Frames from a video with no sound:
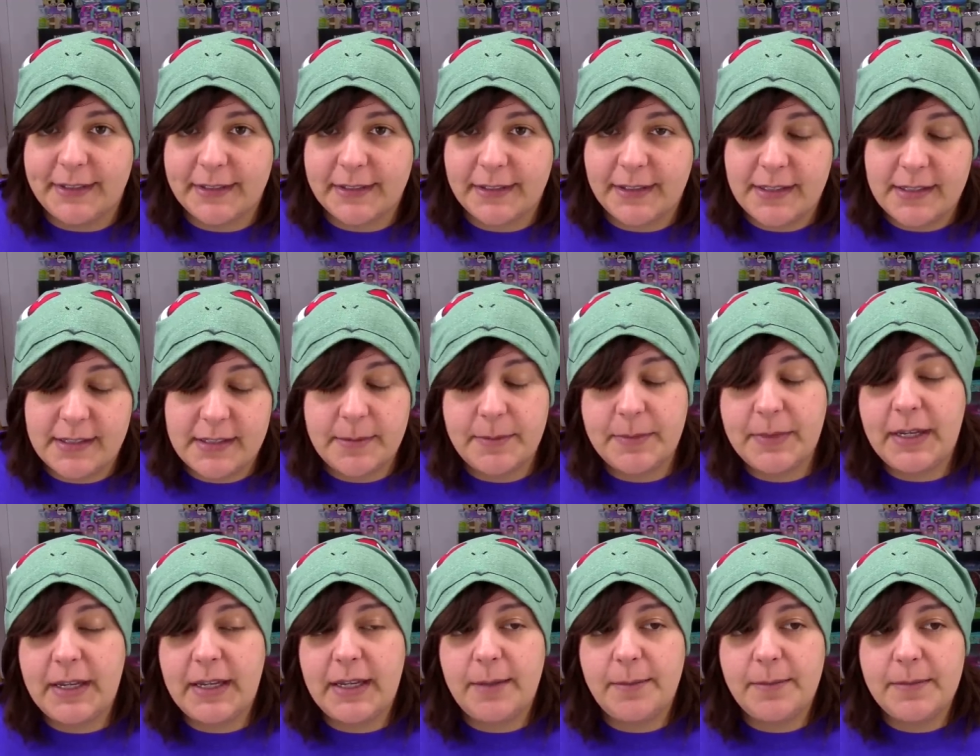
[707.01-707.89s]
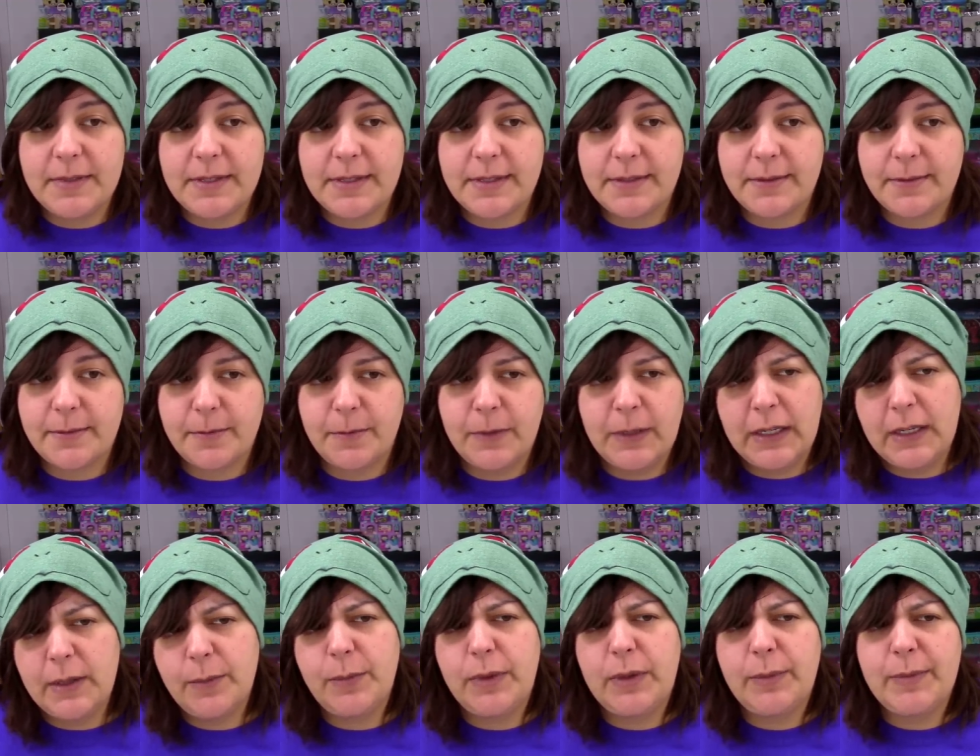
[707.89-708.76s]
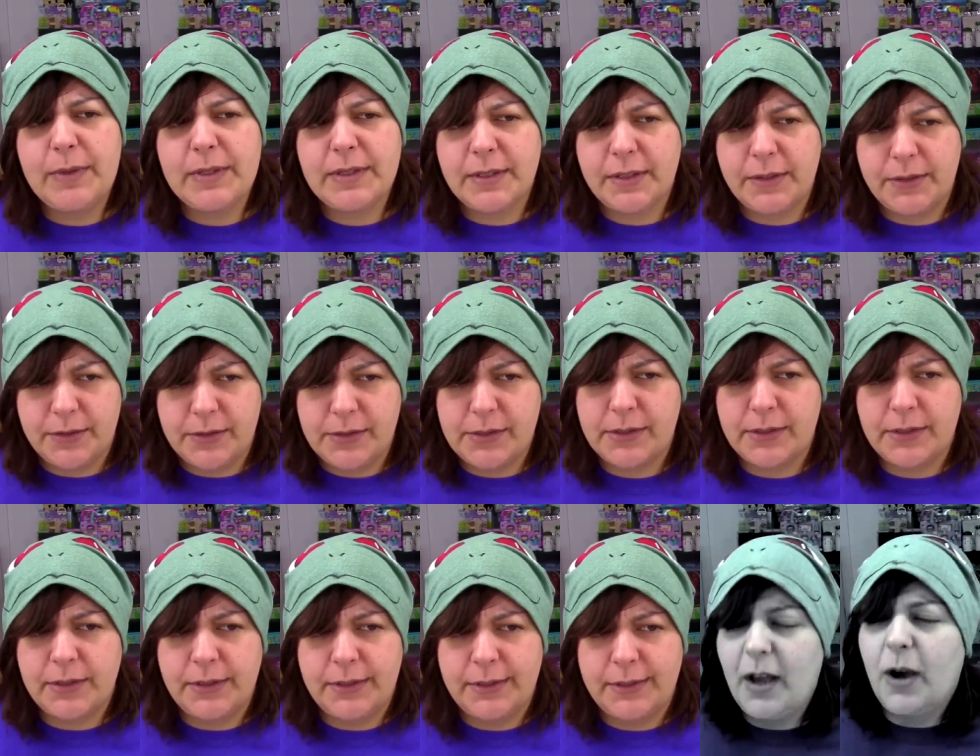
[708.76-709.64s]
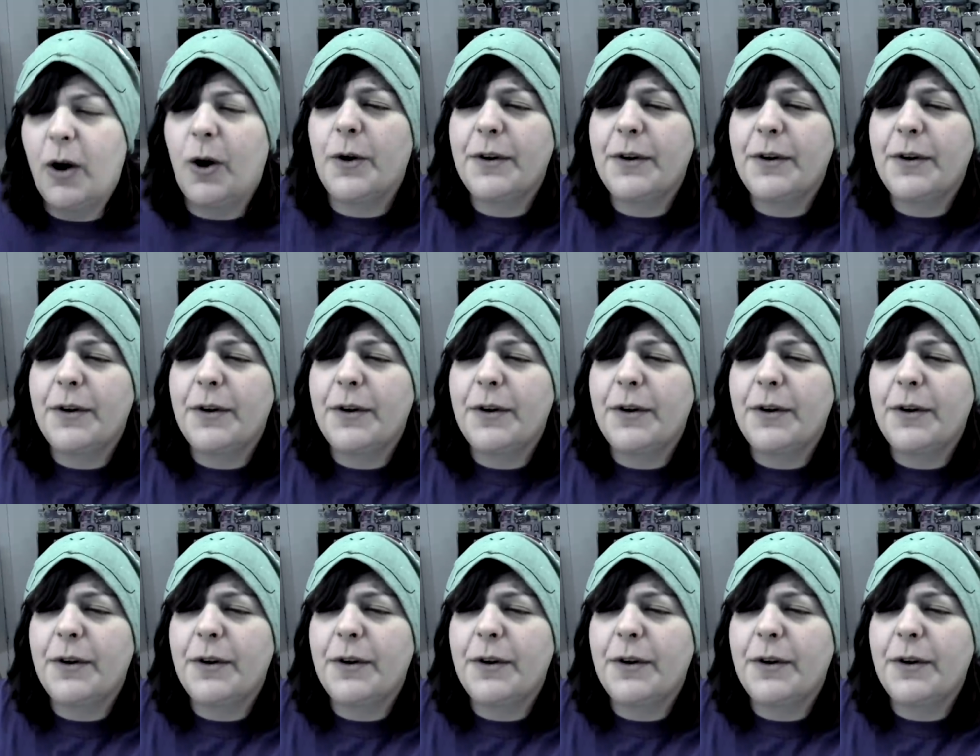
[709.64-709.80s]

Because sometimes we can be misunderstood.